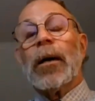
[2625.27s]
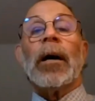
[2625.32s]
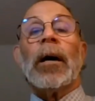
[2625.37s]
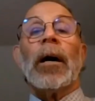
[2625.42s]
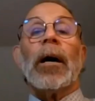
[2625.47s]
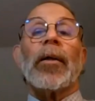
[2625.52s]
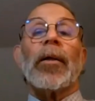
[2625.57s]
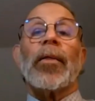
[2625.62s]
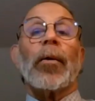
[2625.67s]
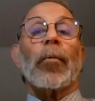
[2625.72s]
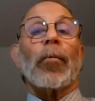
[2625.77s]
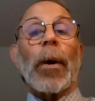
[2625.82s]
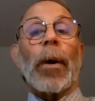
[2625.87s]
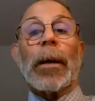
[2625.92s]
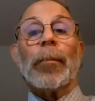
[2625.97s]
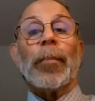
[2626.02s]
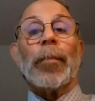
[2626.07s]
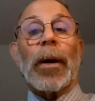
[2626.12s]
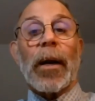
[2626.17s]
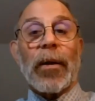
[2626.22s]
the
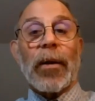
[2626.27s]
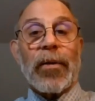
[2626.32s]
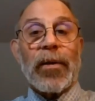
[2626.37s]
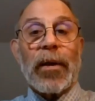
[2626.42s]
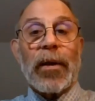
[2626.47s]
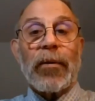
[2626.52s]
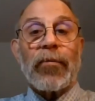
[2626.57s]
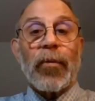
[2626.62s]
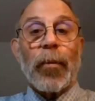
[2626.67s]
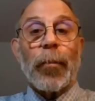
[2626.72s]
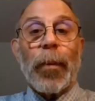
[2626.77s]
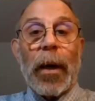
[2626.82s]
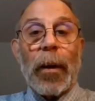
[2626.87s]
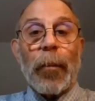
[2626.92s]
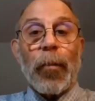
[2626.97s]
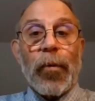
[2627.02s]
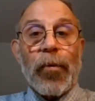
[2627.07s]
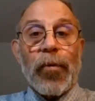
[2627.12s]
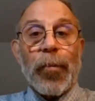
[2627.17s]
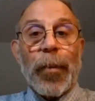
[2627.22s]
right policy from my
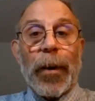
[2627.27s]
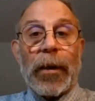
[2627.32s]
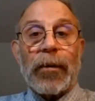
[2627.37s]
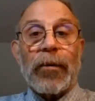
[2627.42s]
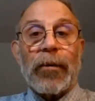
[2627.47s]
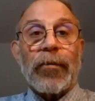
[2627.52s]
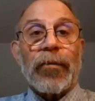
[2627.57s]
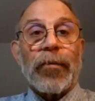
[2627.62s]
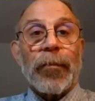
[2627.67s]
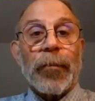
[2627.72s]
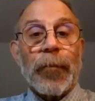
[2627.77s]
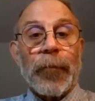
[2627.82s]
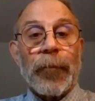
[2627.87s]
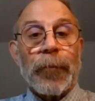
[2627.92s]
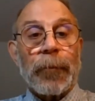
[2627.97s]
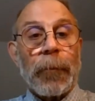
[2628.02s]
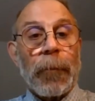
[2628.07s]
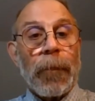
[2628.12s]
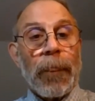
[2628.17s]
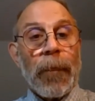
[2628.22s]
perspective.
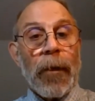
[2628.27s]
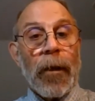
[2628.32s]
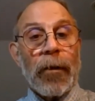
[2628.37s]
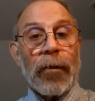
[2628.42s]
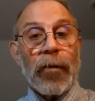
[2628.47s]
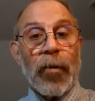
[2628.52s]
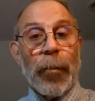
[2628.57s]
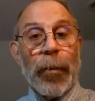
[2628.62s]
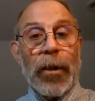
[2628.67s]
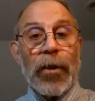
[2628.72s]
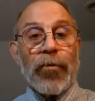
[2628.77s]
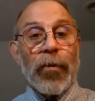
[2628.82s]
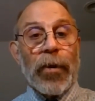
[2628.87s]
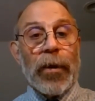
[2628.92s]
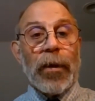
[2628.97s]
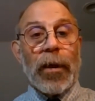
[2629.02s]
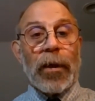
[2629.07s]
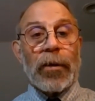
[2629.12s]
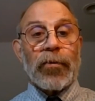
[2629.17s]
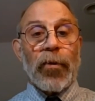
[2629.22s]

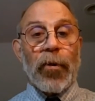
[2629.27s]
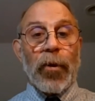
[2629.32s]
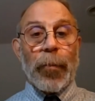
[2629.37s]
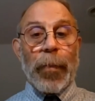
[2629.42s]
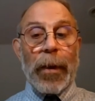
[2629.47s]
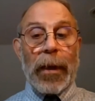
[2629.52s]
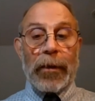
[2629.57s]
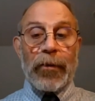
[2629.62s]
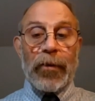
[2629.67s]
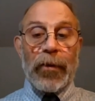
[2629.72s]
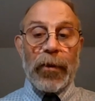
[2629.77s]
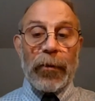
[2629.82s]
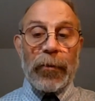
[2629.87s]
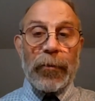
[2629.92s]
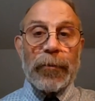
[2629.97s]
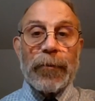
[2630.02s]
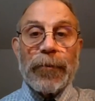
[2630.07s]
Dimitri, I'll turn it back to you.